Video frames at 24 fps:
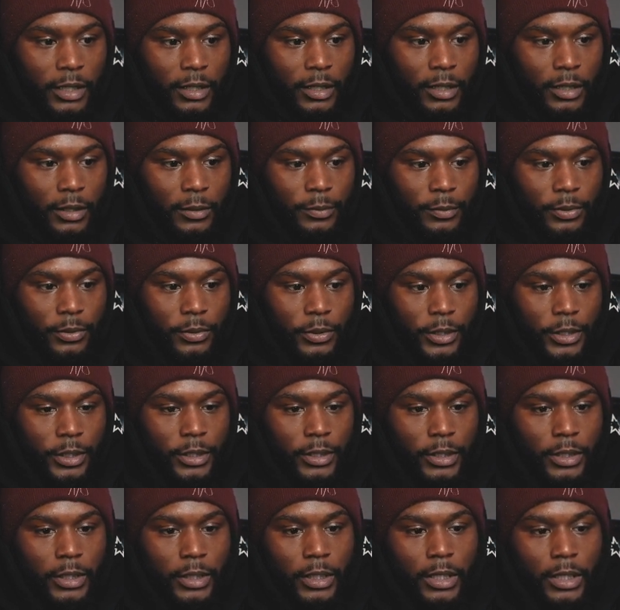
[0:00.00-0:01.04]
import,
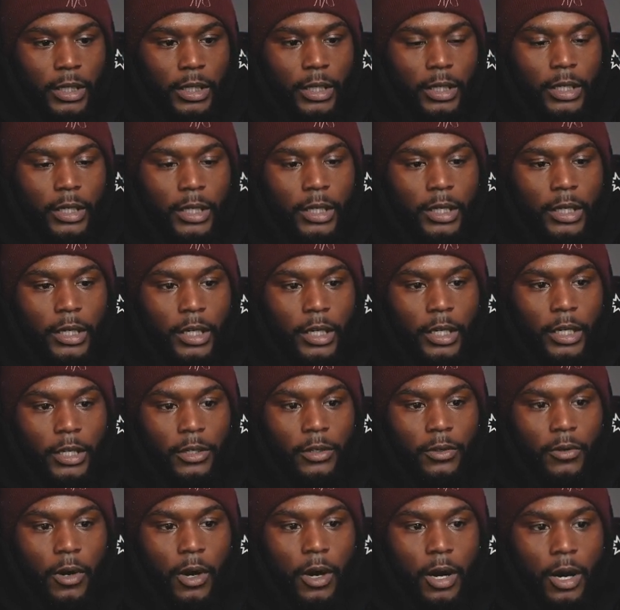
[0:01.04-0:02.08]
and
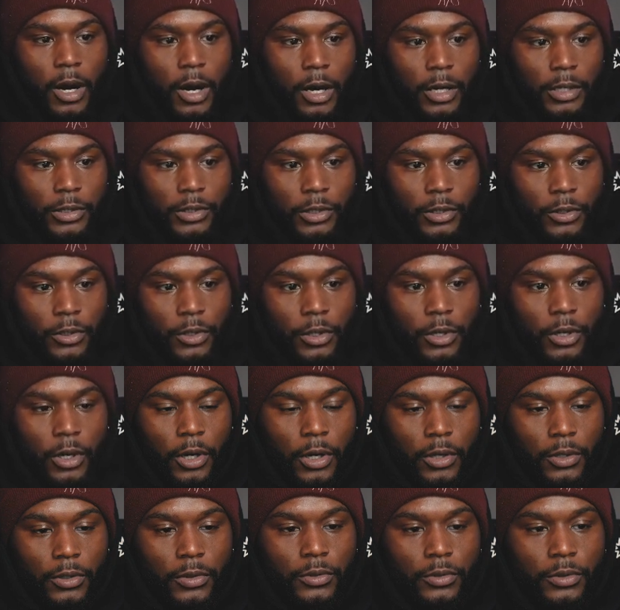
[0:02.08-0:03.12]
you also
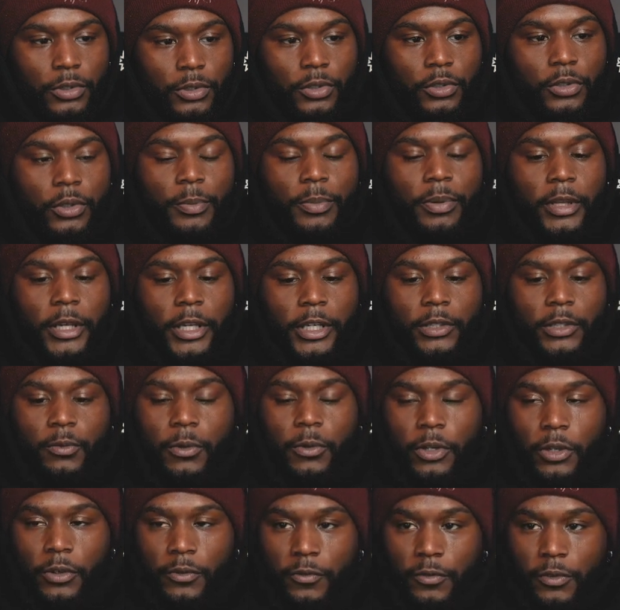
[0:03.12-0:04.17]
go to the place where
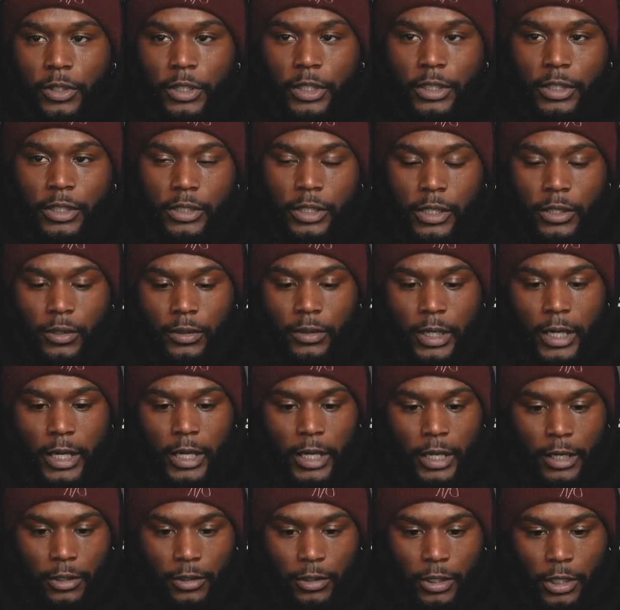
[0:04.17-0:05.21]
your footage is held at
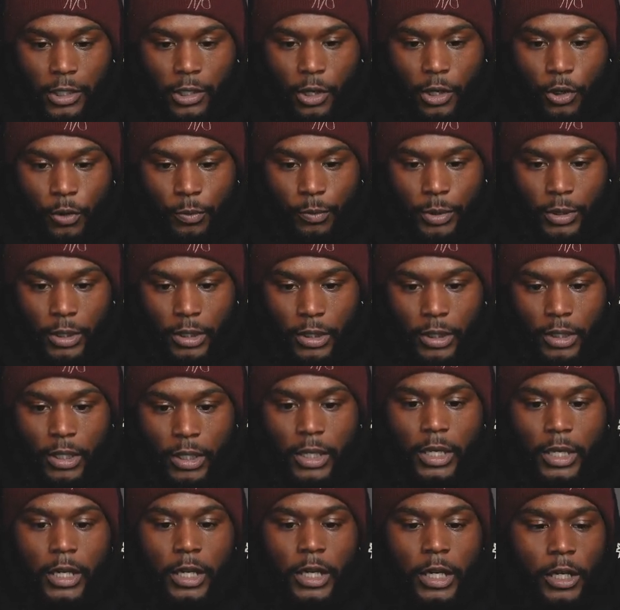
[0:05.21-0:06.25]
and you hit open,
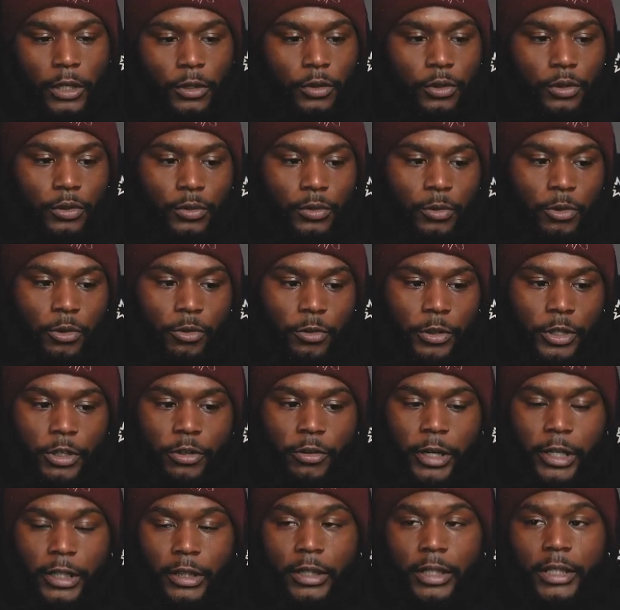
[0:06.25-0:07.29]
and it'll
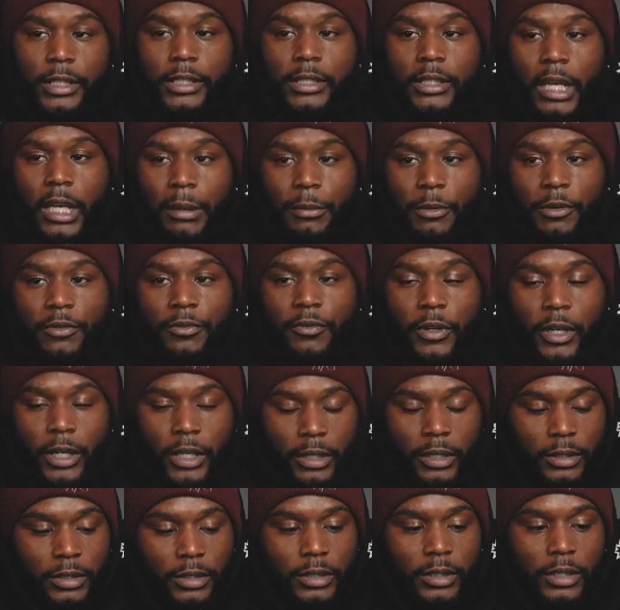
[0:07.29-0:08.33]
recreate the same
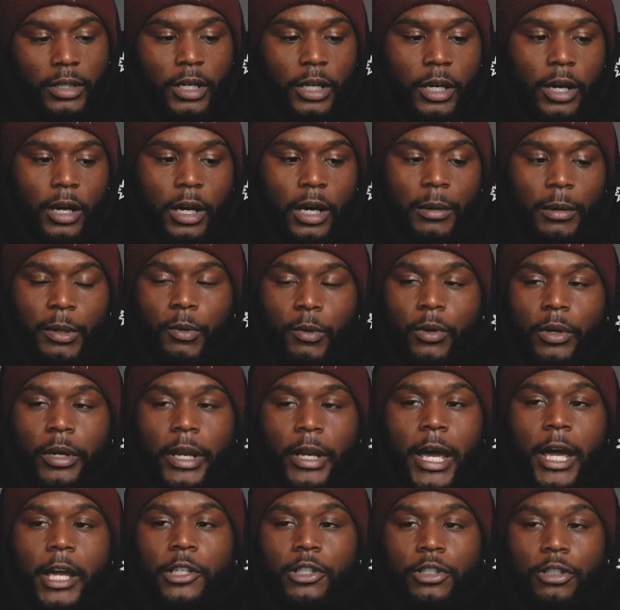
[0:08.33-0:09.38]
effect. It will
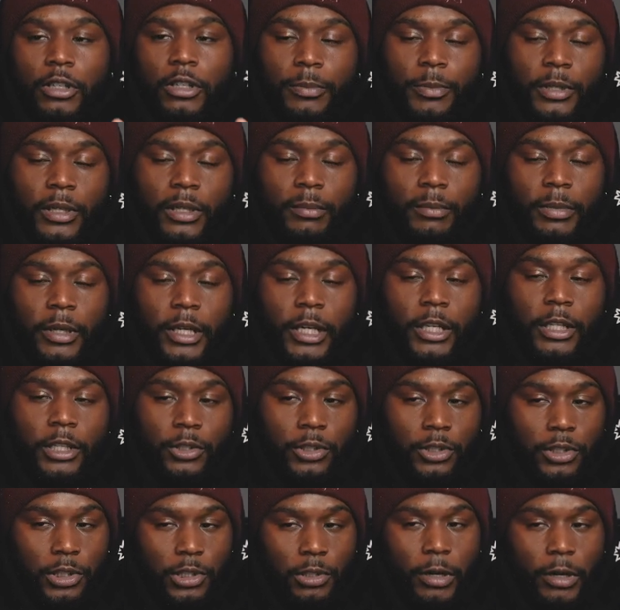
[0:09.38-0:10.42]
not show up in the bin. You
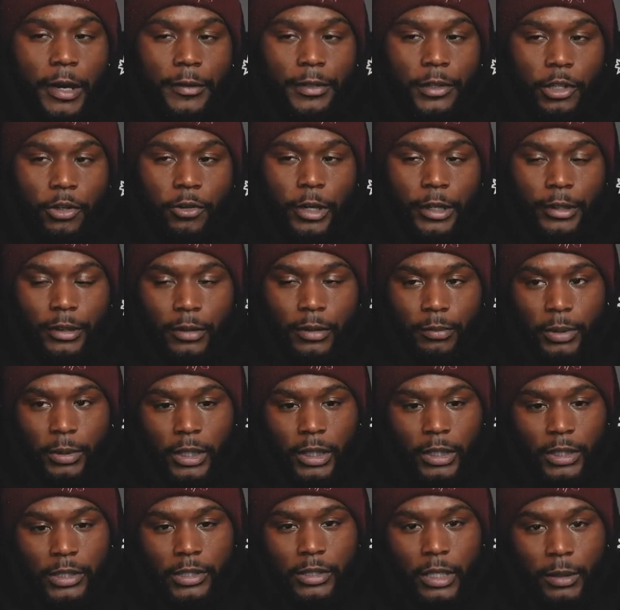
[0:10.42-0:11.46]
still have to create the
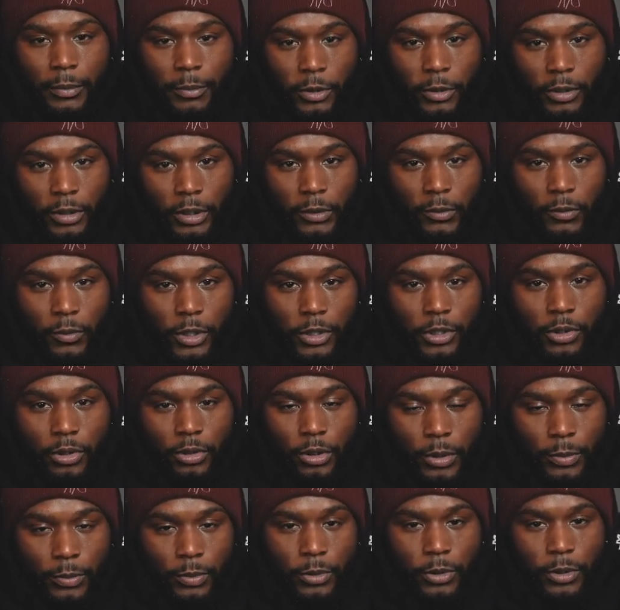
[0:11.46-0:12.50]
bin separately once you
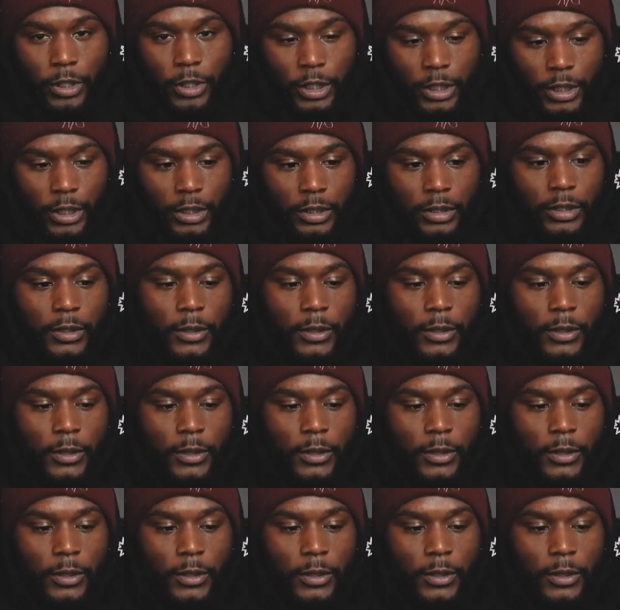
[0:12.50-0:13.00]
imported it.